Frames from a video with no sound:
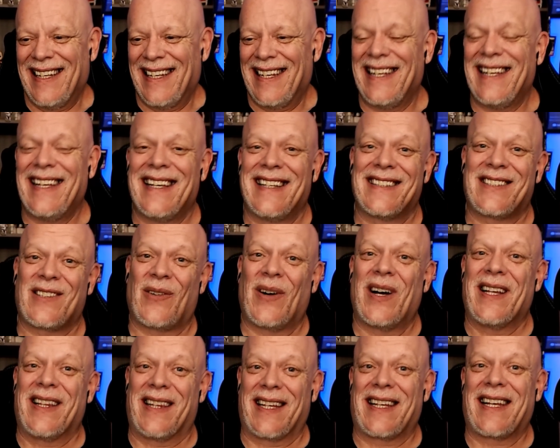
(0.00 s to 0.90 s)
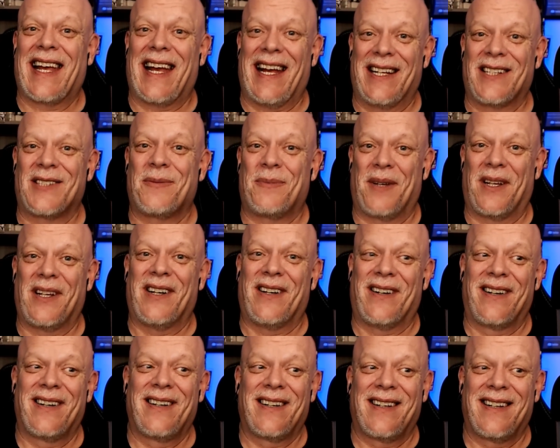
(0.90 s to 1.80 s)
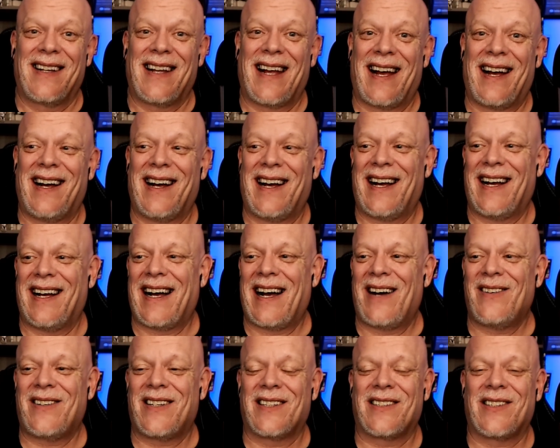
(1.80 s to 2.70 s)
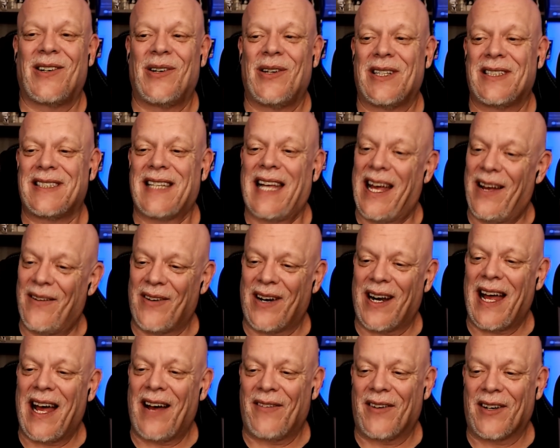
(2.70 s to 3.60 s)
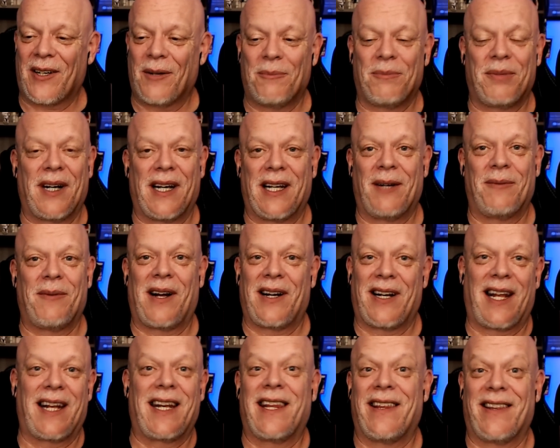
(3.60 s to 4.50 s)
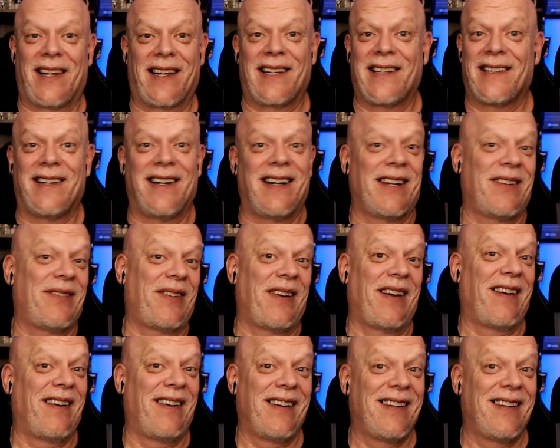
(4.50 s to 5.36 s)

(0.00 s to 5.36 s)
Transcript: He is quite the catch, Peter. How could Lois ever have a complaint about anything in life?